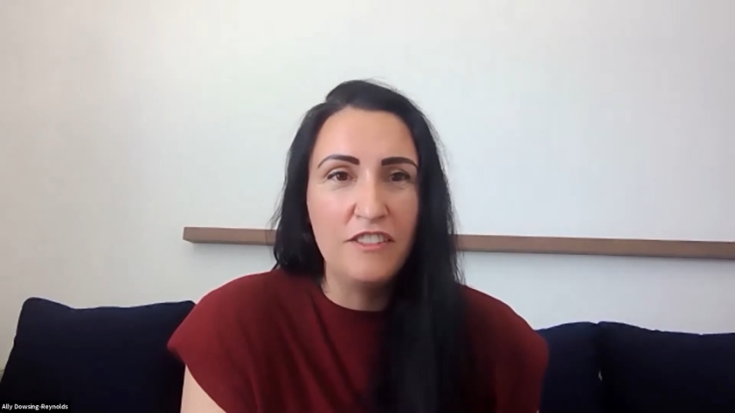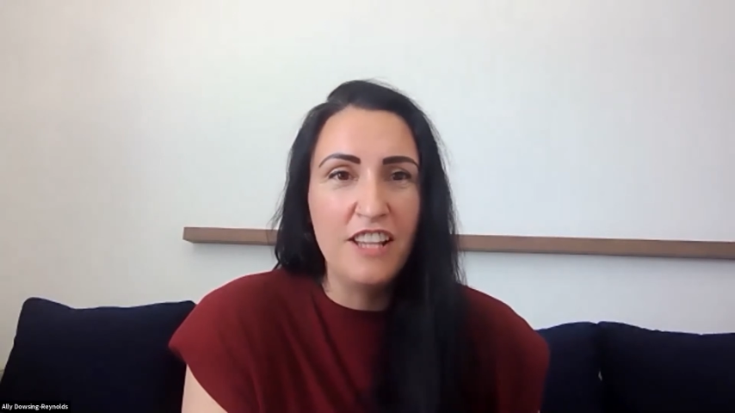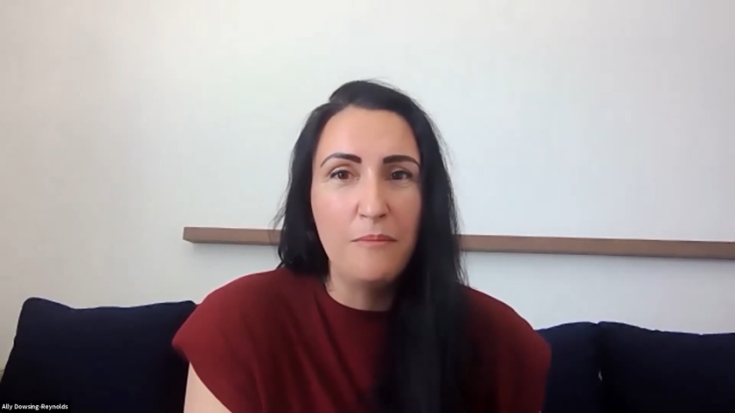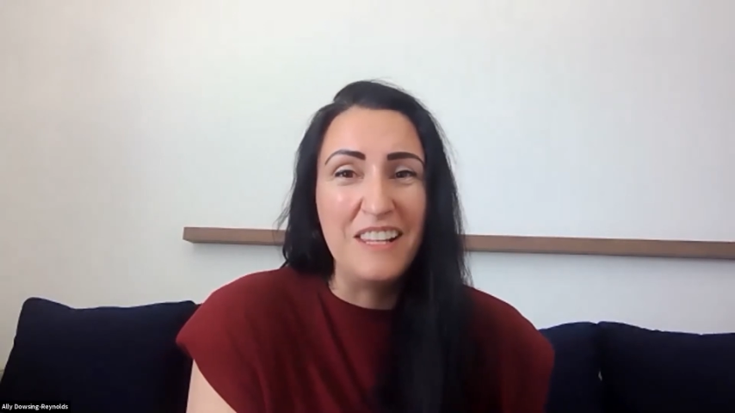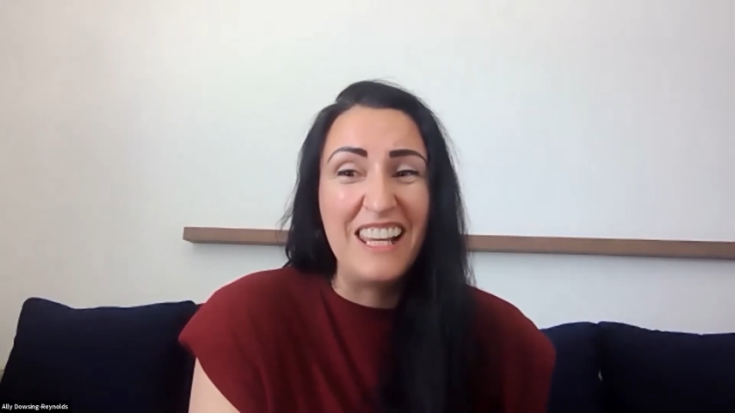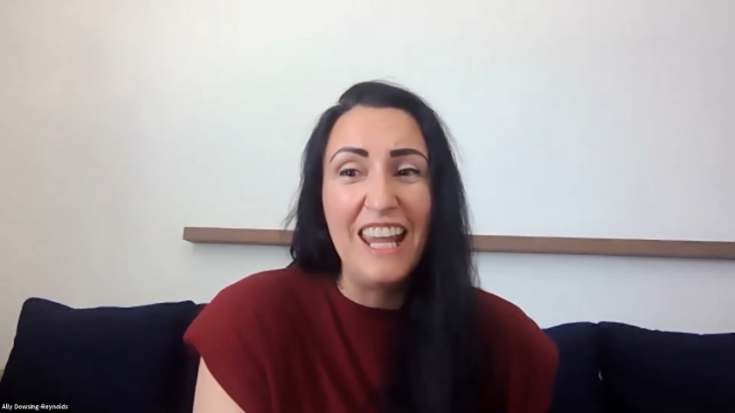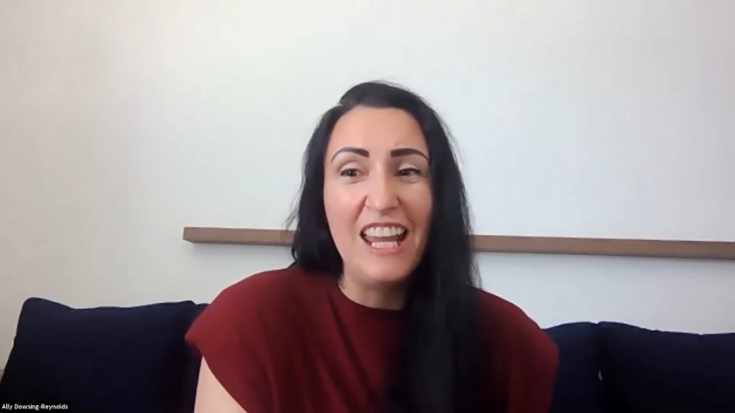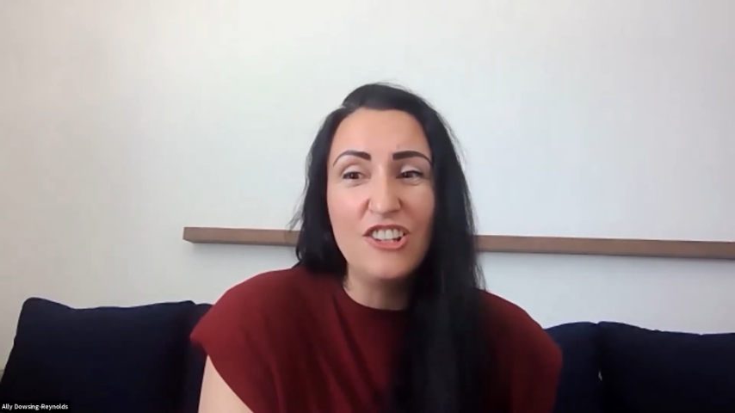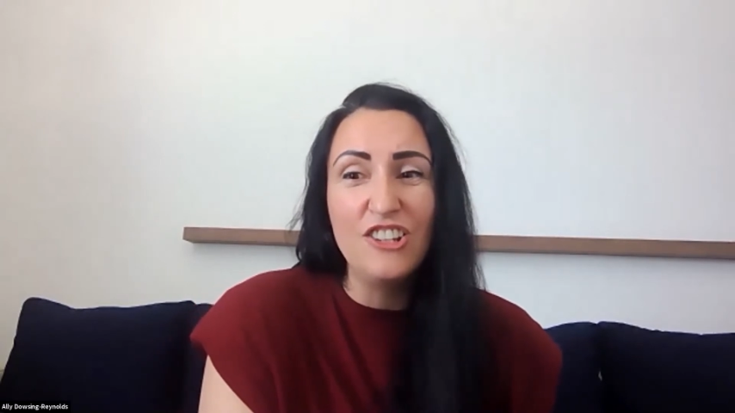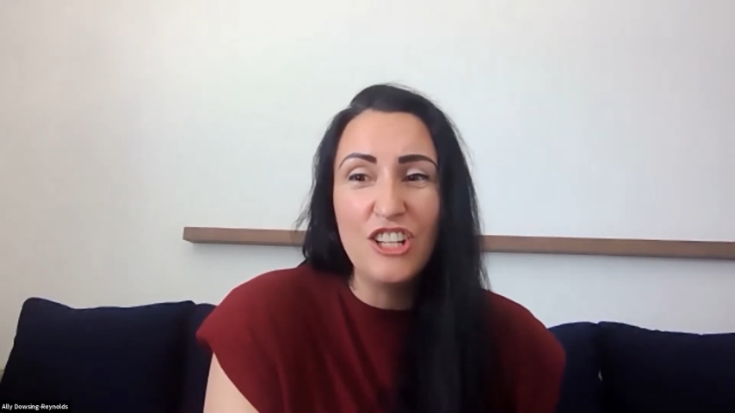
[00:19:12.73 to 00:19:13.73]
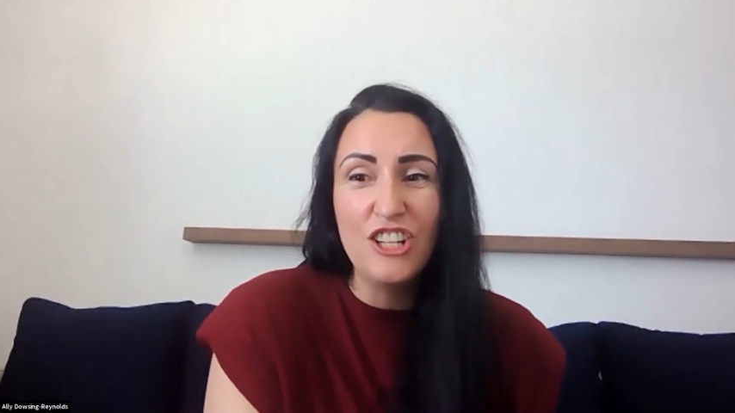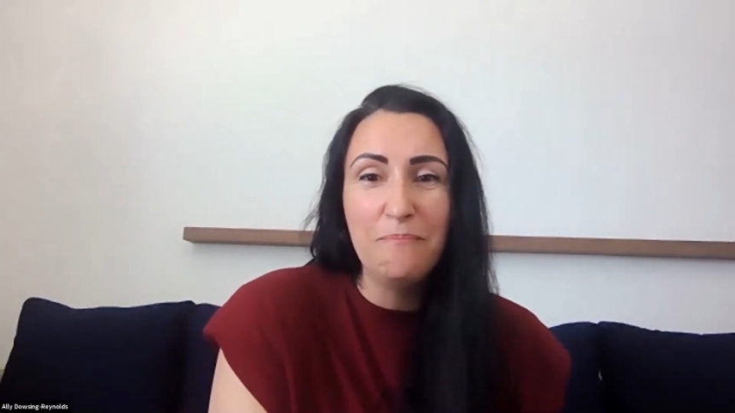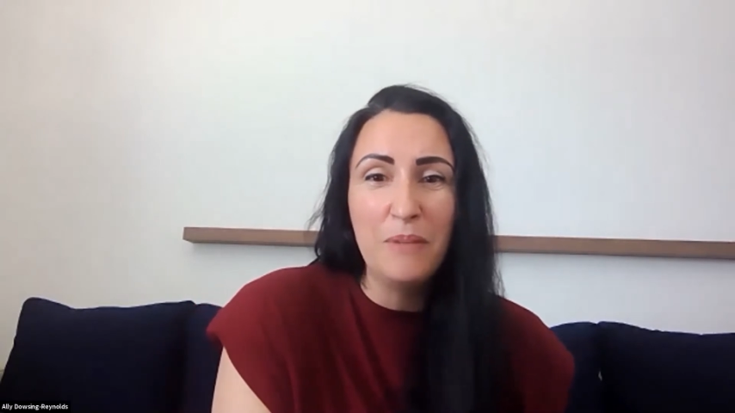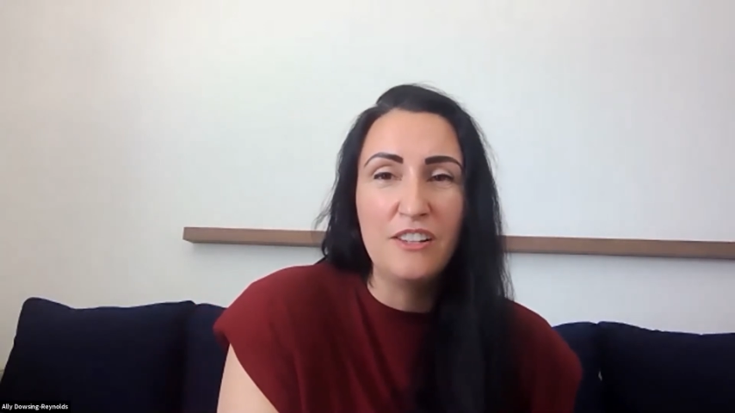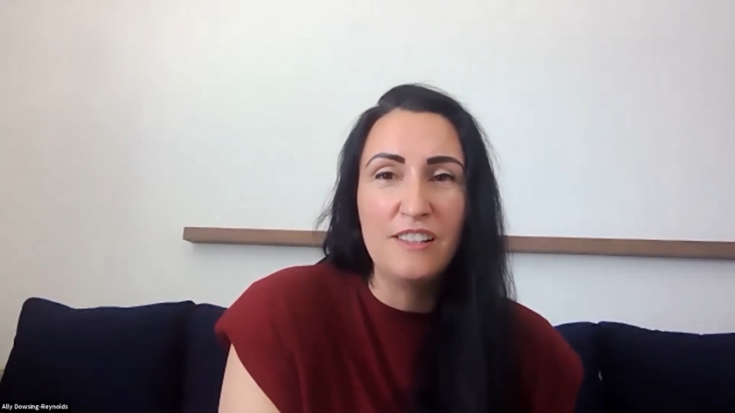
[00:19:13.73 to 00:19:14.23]
time in the kitchen
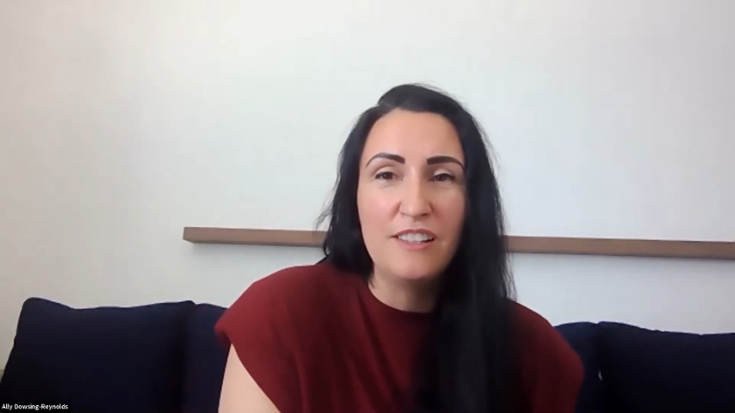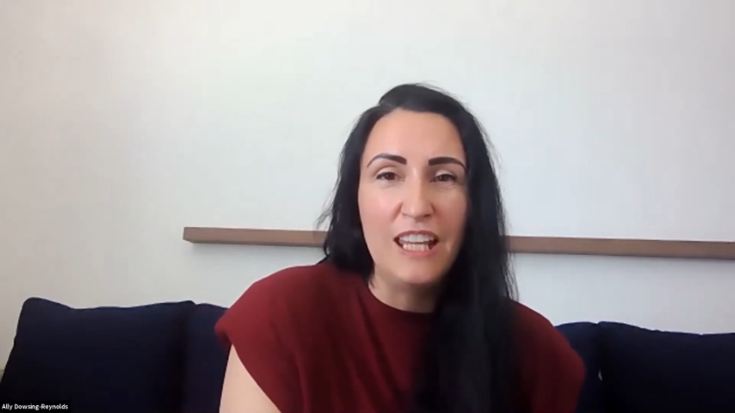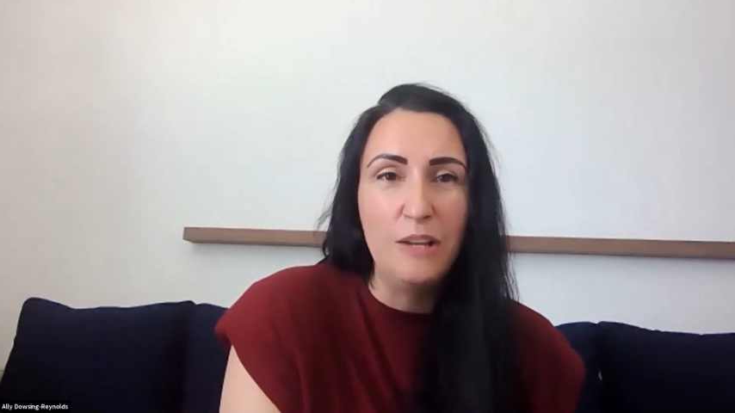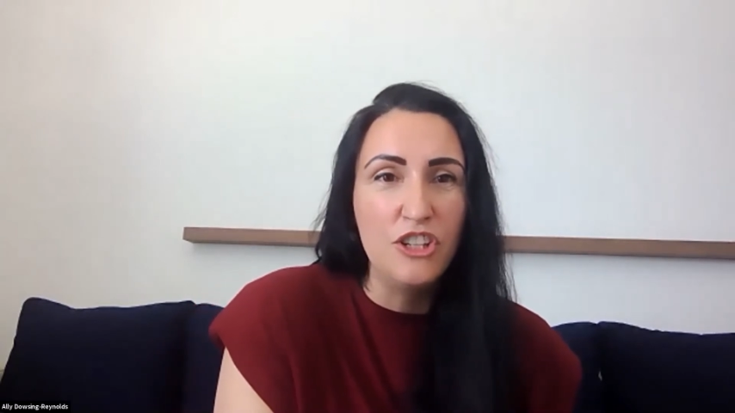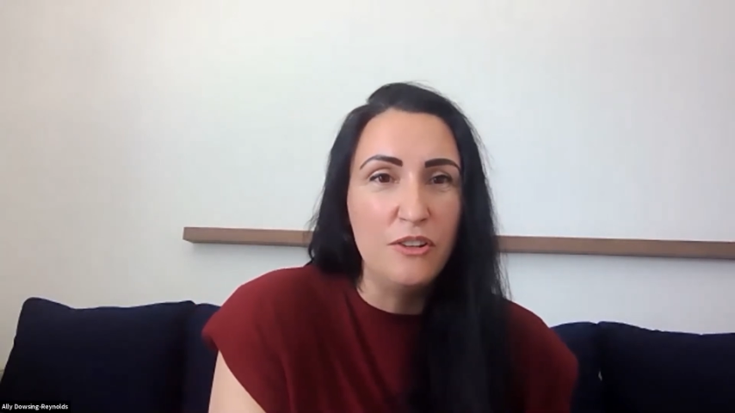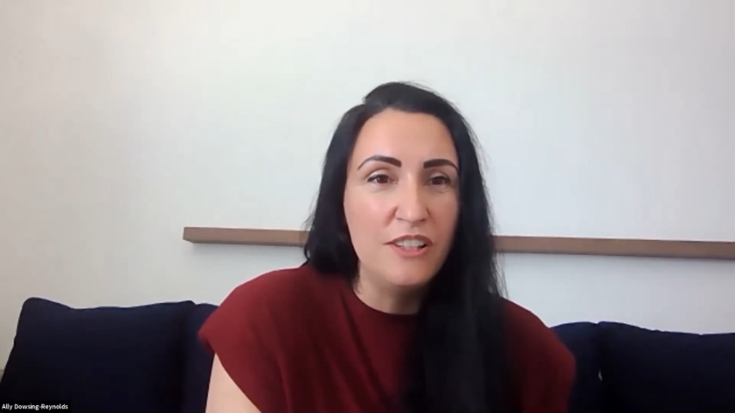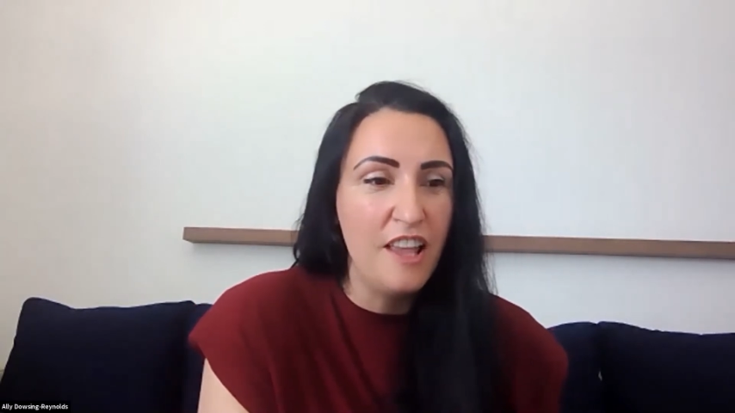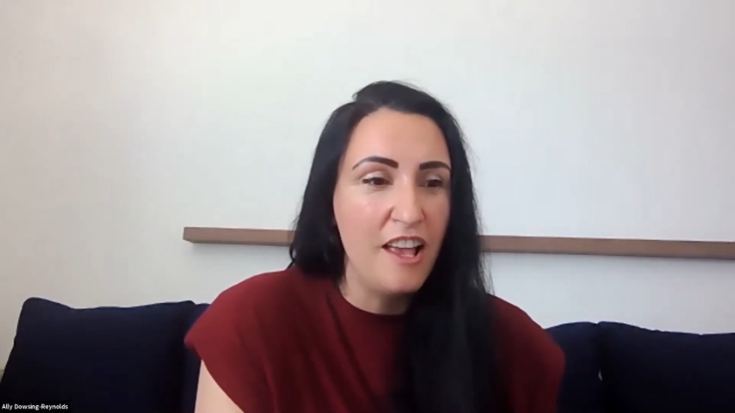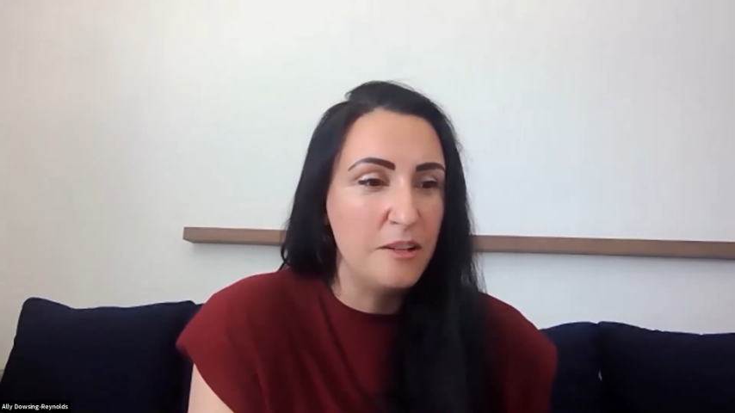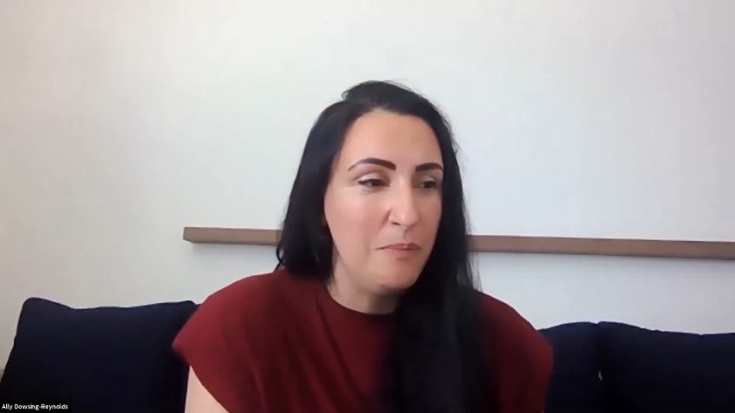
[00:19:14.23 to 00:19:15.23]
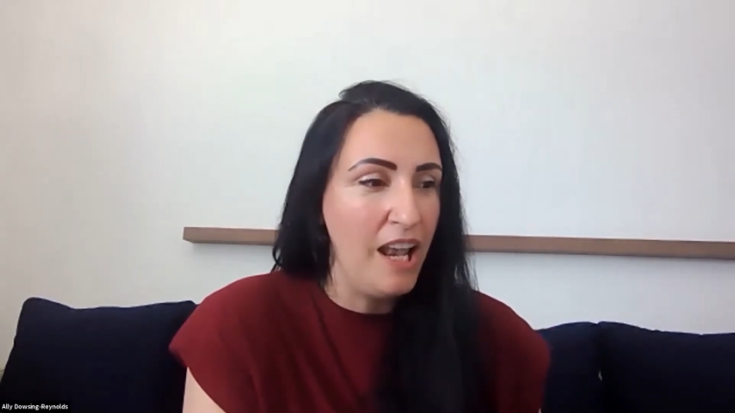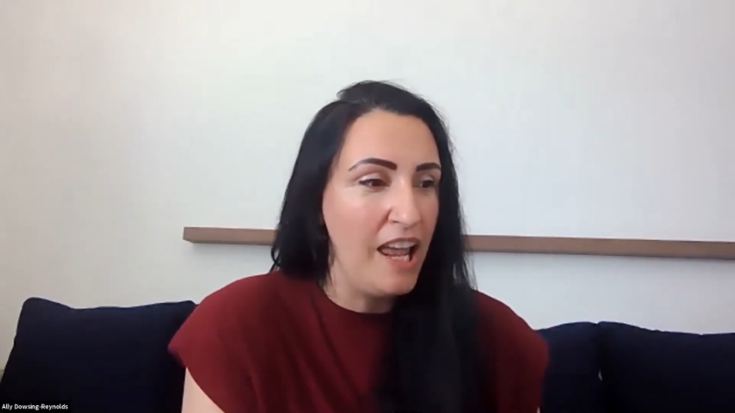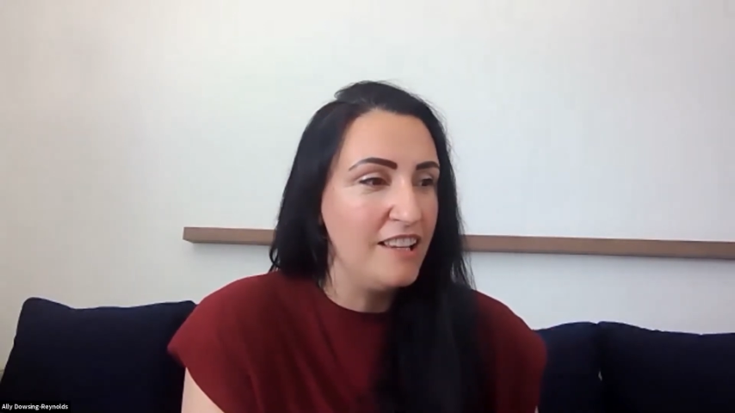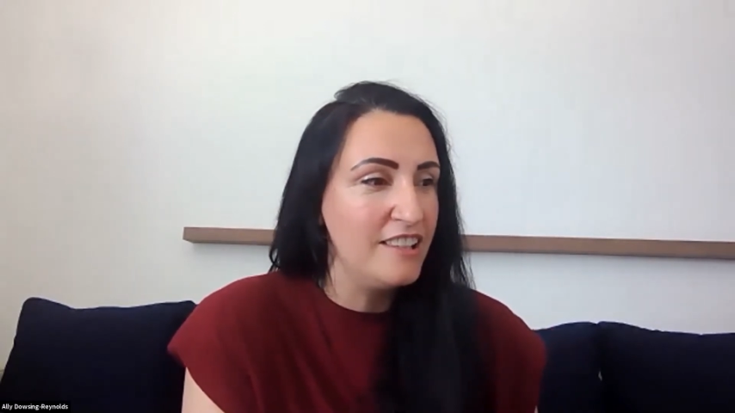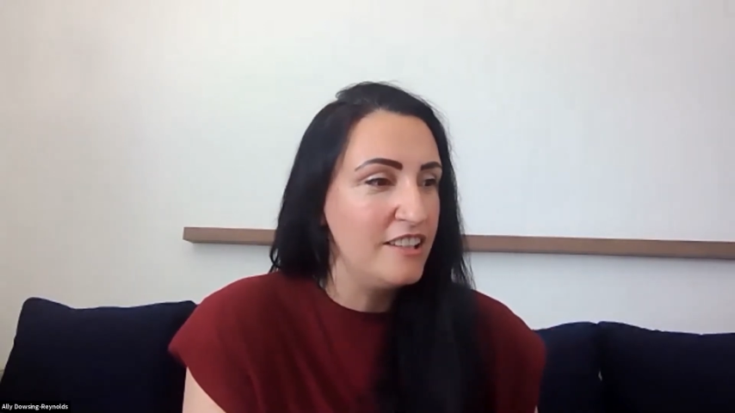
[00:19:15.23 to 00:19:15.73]
because he was using that as a
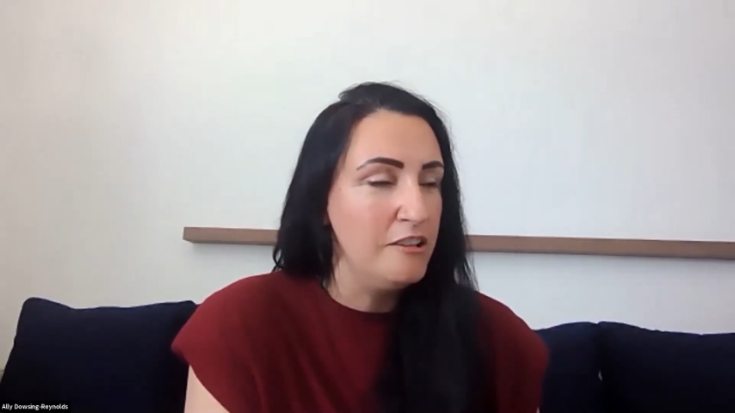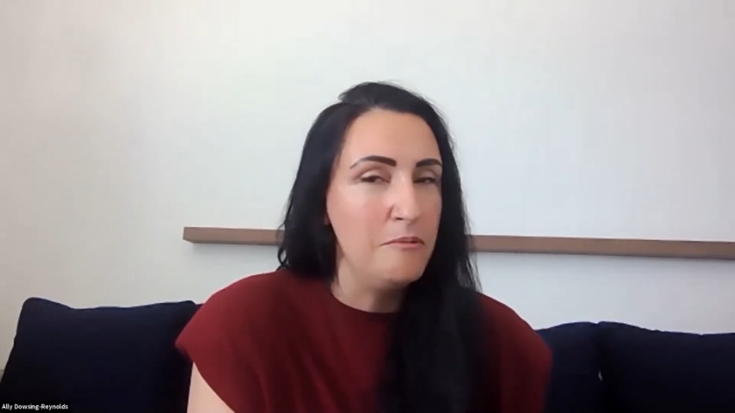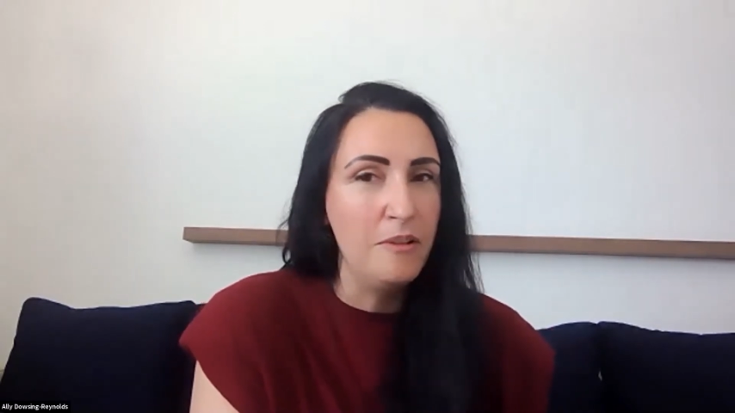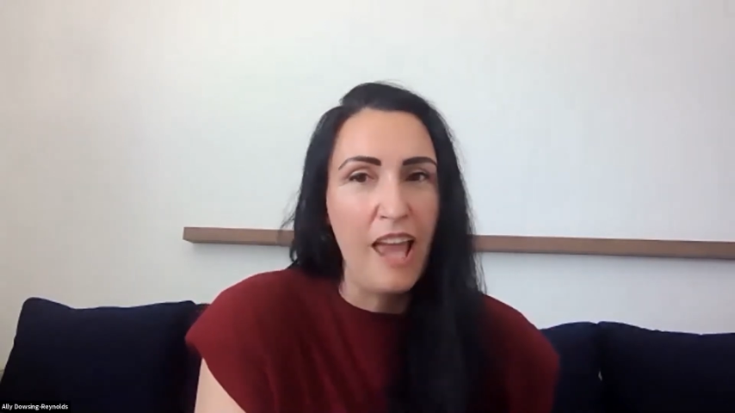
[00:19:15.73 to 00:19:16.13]
place to